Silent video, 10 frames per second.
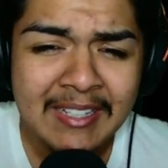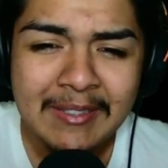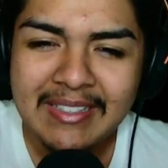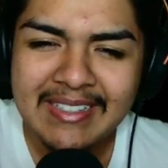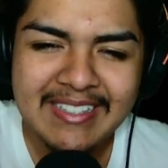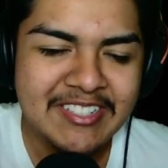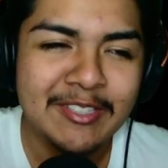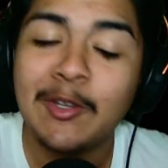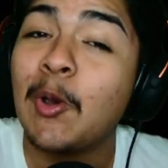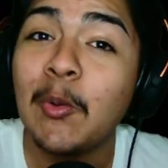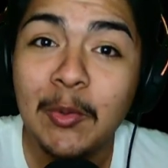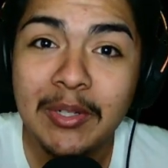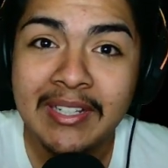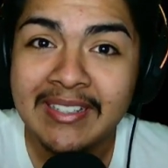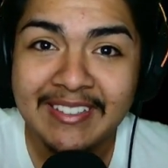It's just old.
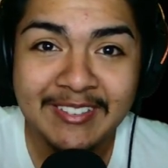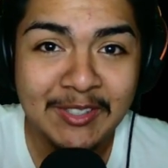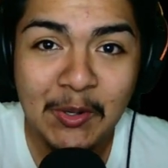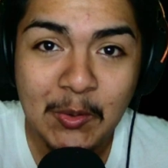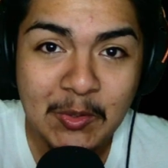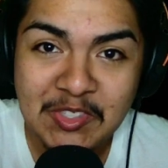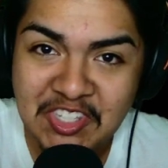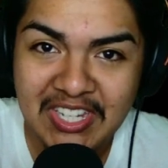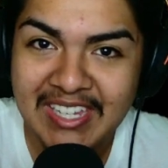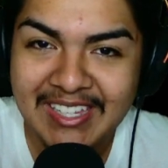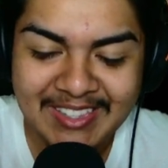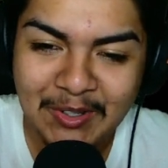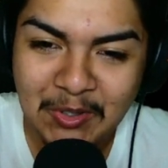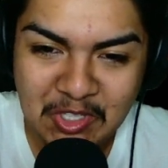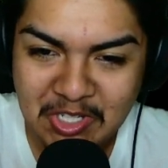It's the
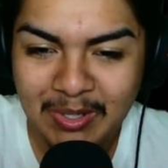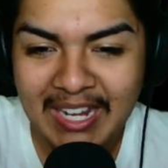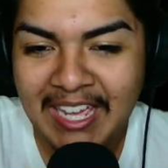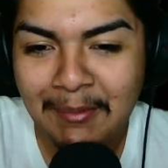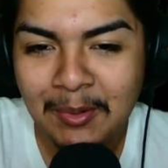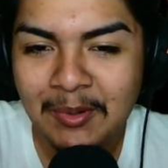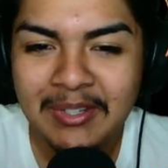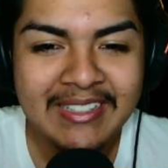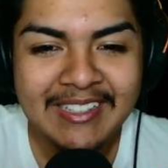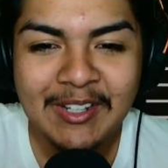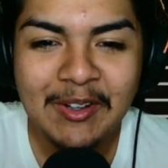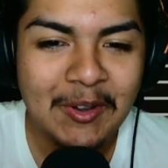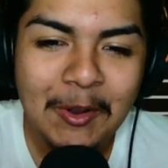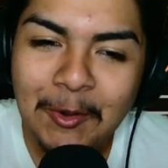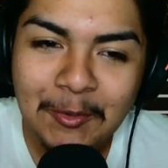OG reliable.
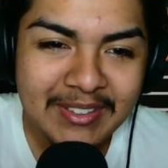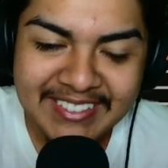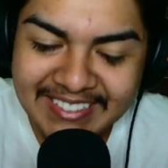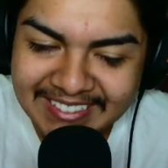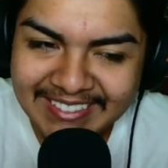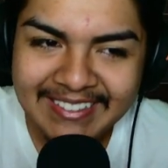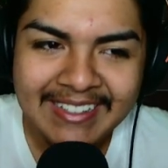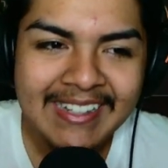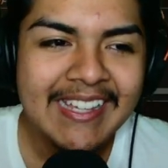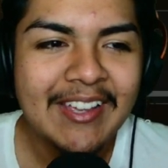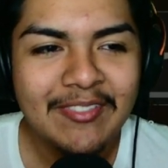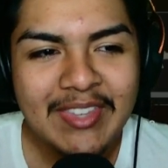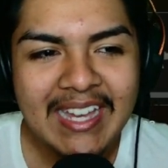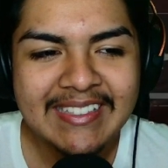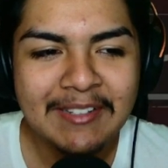always good. If
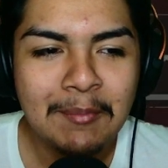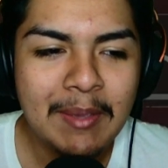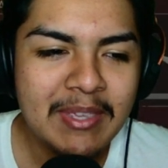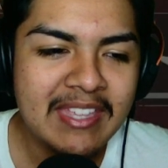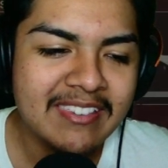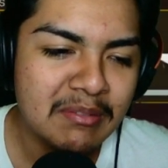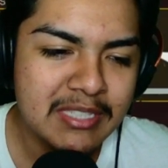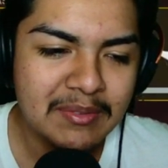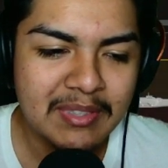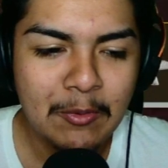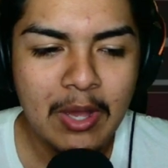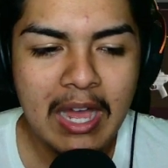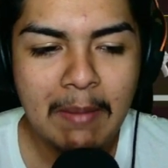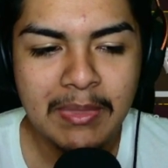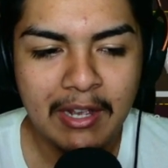not, then maybe sometimes I will
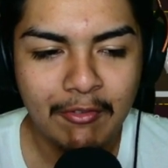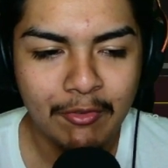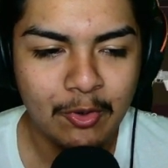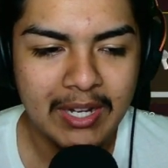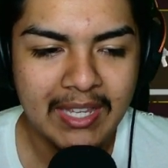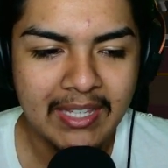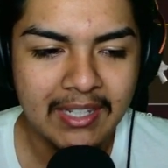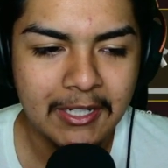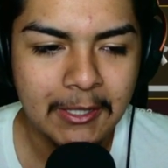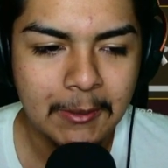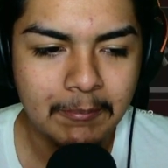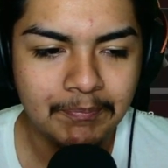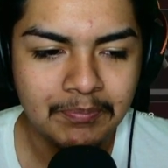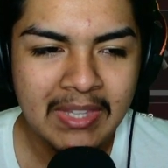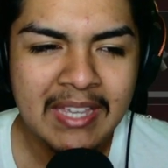opt out for a
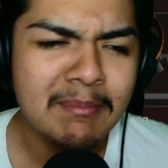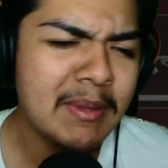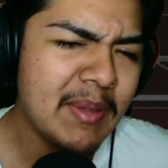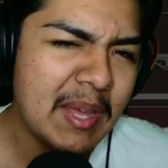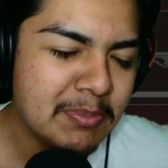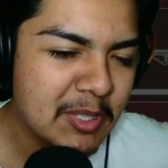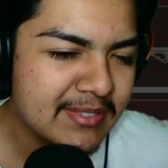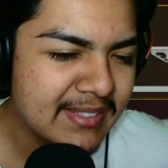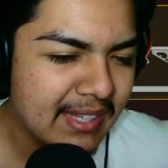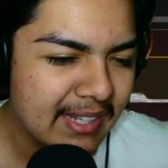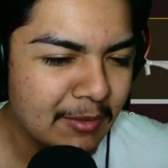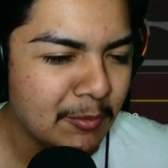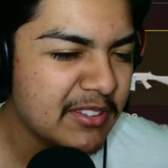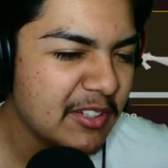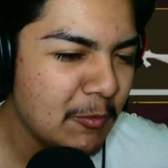maybe M13
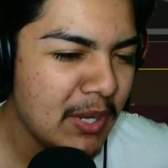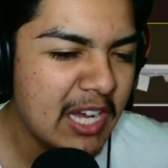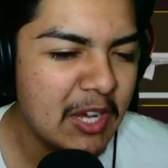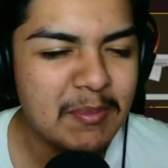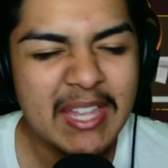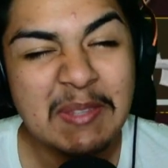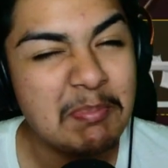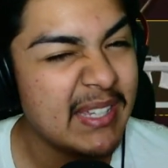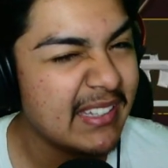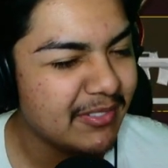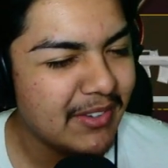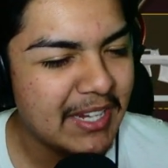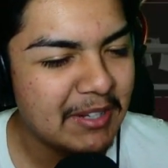once in a while. I'm not the biggest fan of